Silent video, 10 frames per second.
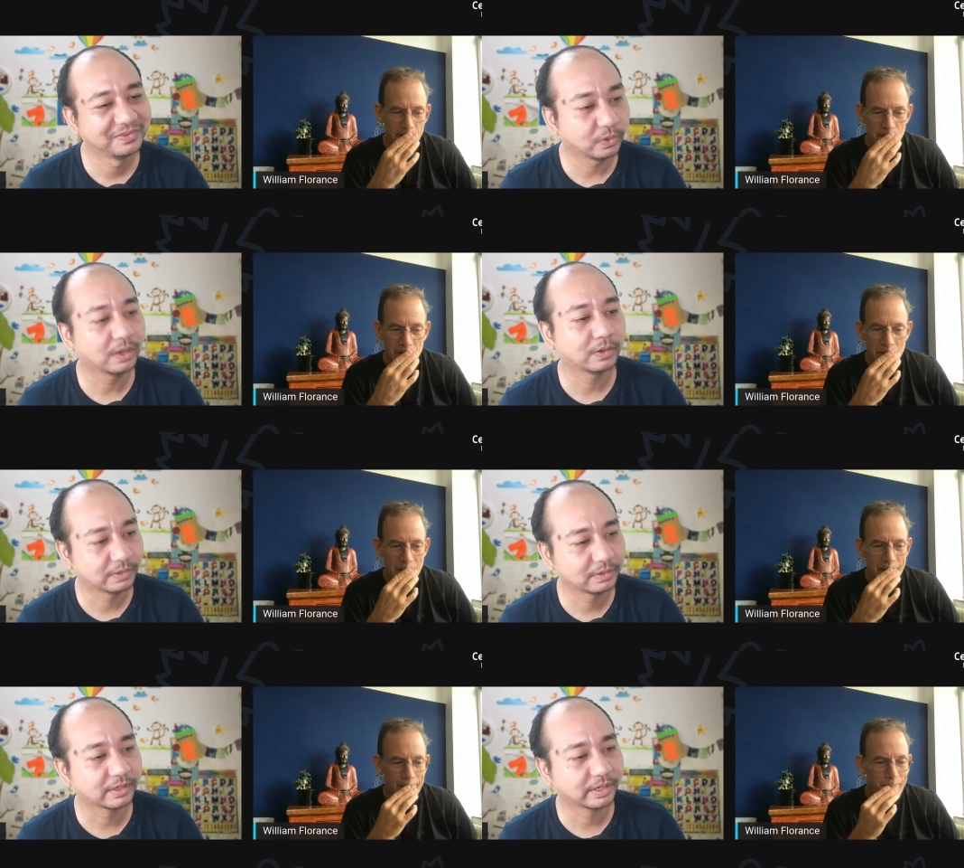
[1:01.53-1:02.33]
Speaker 1: Wow.
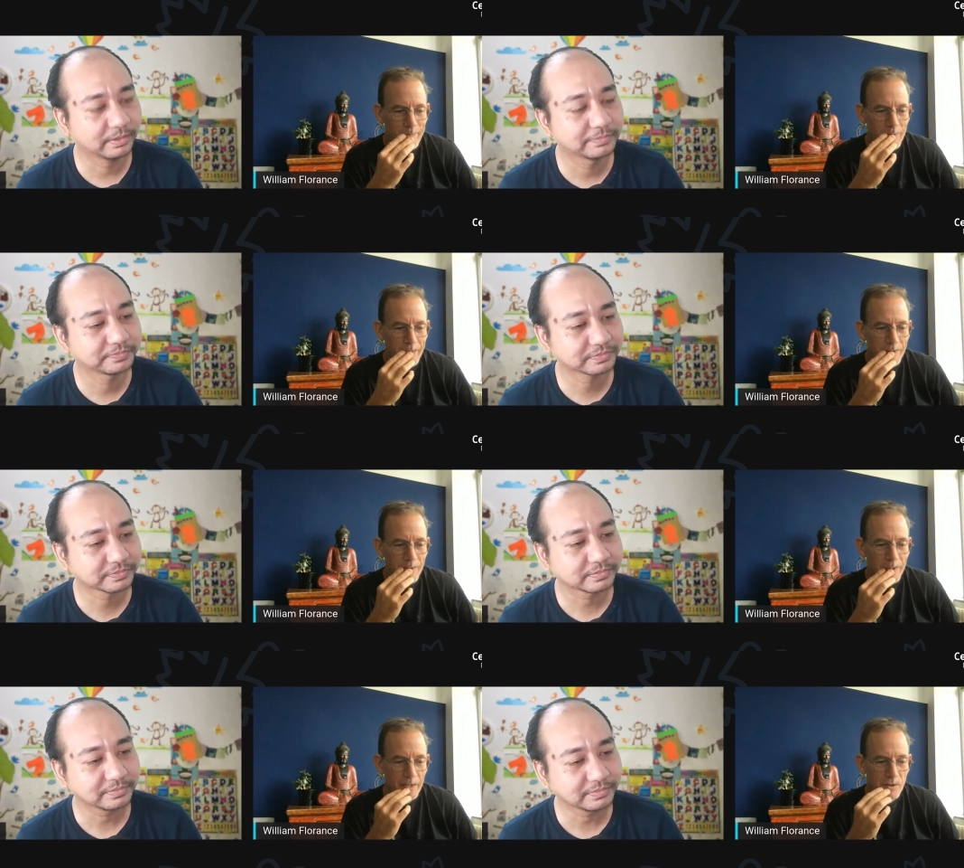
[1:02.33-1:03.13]

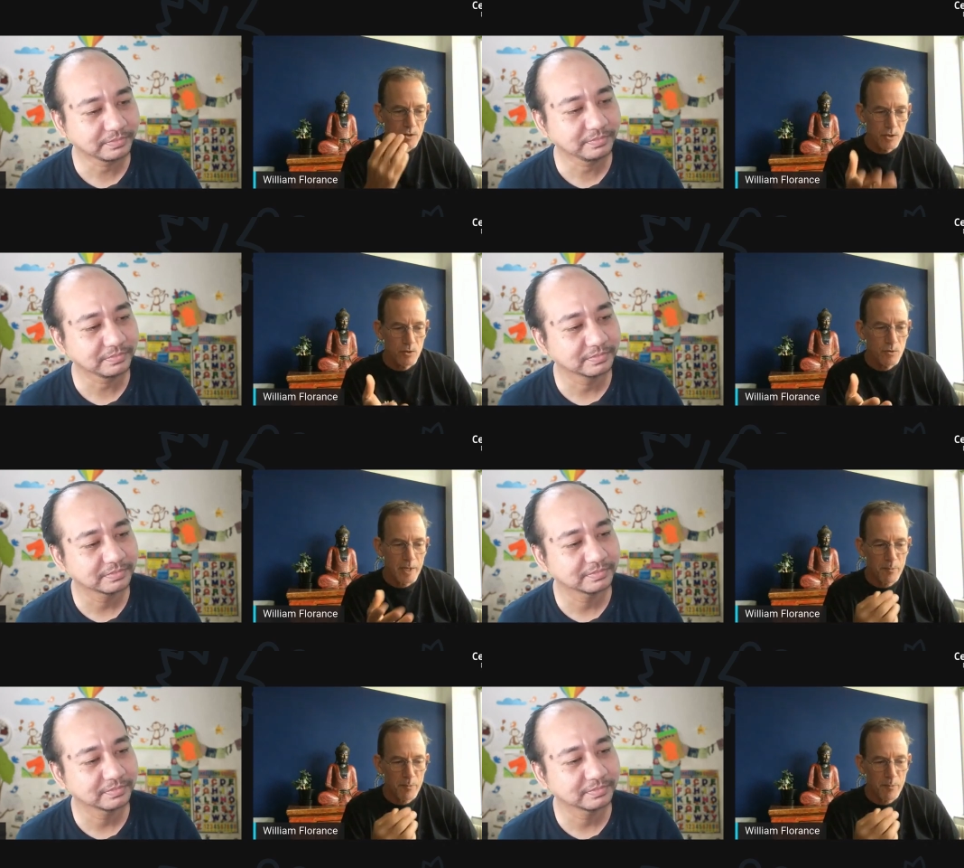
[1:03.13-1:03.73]
To you, I